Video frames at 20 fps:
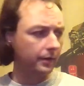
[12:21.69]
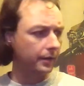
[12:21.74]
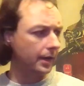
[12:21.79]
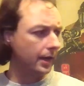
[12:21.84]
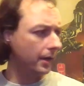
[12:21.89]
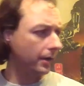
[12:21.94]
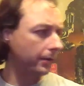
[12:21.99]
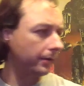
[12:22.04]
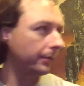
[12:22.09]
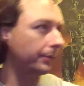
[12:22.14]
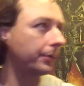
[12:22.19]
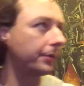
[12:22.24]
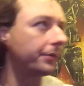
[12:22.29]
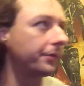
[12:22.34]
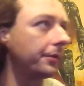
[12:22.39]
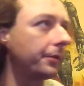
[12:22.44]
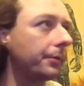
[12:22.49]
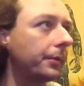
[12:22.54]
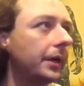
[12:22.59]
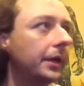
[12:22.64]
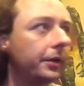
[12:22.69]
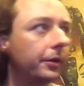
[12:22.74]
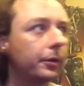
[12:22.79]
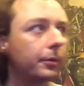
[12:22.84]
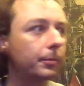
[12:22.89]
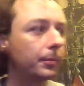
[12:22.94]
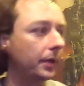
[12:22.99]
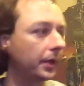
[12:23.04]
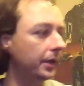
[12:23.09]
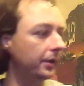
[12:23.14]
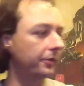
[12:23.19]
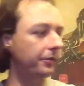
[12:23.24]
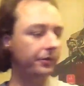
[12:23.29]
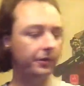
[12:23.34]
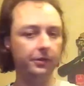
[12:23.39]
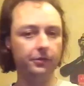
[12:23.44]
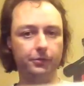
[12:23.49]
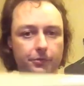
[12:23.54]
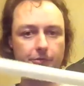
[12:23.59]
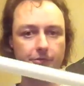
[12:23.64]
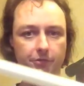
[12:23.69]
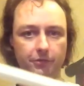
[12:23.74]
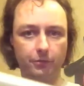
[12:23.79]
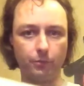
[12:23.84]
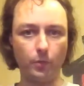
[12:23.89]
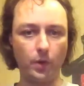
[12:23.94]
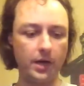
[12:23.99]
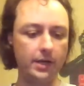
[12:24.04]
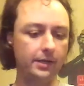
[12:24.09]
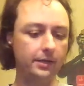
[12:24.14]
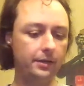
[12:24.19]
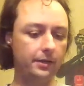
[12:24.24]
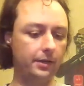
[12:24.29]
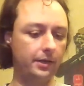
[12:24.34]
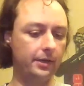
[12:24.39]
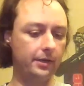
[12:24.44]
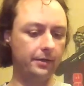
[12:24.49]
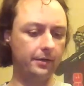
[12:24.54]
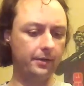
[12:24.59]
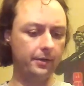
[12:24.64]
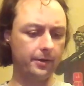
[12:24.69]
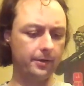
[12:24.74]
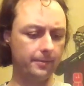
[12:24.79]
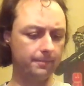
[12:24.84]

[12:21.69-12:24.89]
Now, with your regular blades, these are just white, and